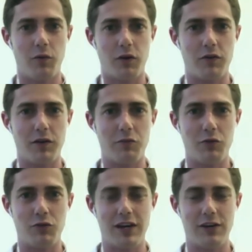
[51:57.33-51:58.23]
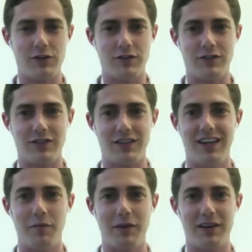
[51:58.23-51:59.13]
where you get mutations
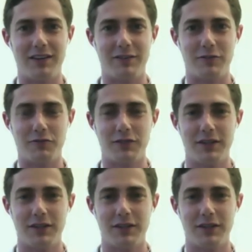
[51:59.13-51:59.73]
because of,